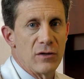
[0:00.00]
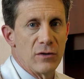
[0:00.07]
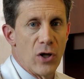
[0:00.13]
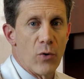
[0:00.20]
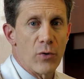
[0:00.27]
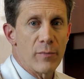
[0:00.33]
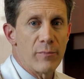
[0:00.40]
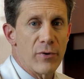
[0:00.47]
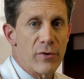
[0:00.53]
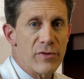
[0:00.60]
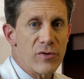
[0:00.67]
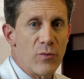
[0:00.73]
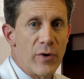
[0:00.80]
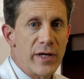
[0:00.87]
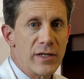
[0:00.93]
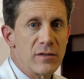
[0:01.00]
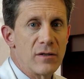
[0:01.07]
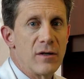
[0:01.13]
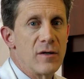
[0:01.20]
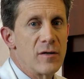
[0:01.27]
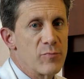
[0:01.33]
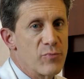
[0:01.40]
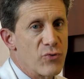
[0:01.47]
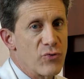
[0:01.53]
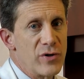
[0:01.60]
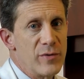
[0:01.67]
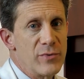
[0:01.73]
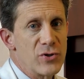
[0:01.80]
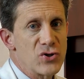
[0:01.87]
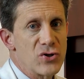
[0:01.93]
lower birth weight,
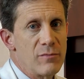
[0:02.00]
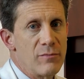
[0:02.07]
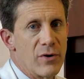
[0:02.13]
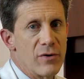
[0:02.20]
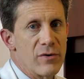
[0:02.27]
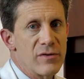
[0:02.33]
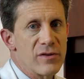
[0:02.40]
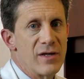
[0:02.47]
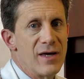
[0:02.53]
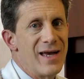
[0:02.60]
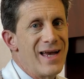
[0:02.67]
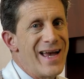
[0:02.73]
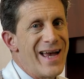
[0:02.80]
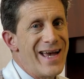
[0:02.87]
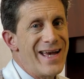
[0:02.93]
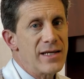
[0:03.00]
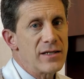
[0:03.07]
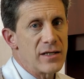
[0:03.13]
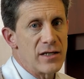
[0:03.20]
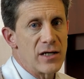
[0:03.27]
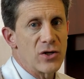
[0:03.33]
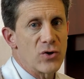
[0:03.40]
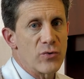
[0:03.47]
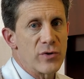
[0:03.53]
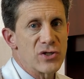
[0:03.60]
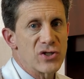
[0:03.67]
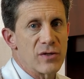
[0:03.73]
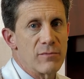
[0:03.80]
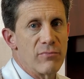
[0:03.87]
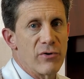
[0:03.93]
premature birth, and an
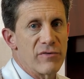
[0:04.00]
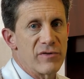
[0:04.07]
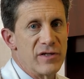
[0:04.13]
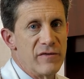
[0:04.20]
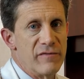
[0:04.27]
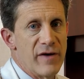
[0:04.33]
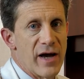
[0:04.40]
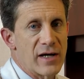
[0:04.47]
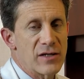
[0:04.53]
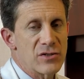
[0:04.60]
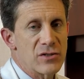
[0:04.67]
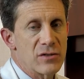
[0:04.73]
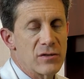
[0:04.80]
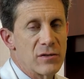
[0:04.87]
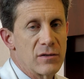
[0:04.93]
increase in birth defects.